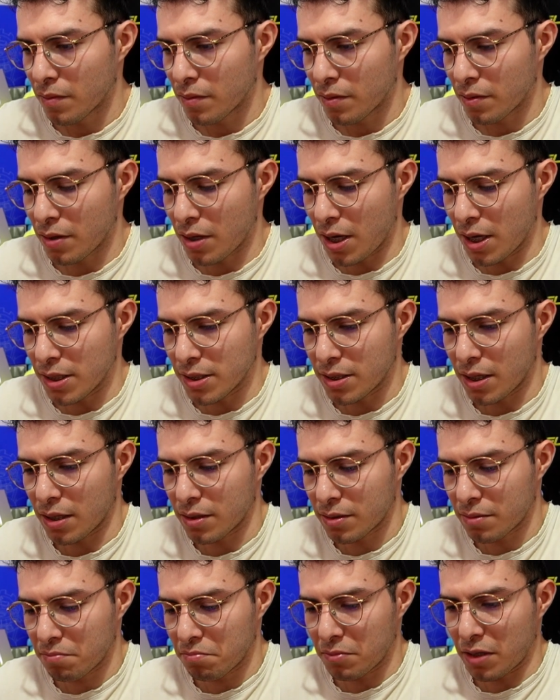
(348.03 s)
Nice. That
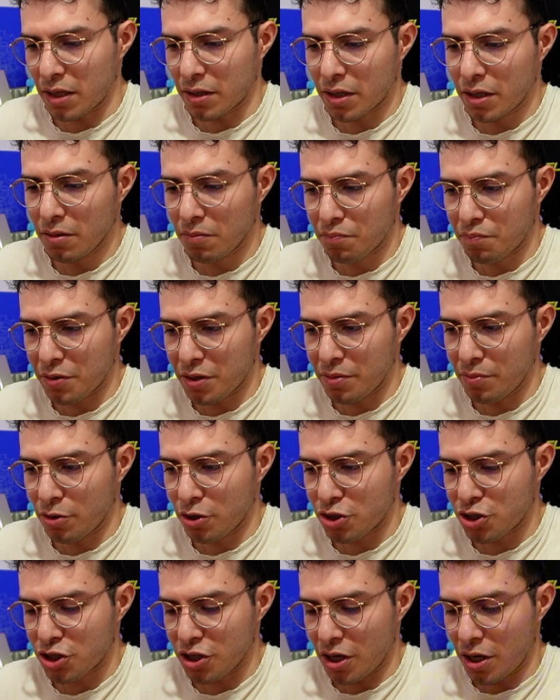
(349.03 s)
killed pretty
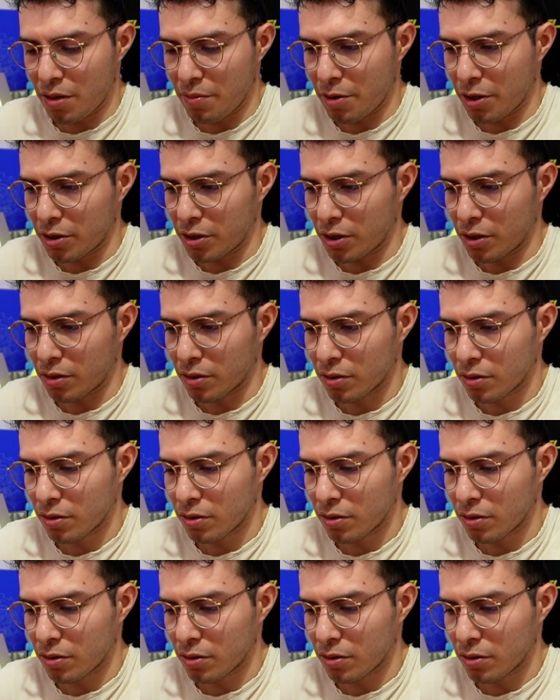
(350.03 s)
much everything.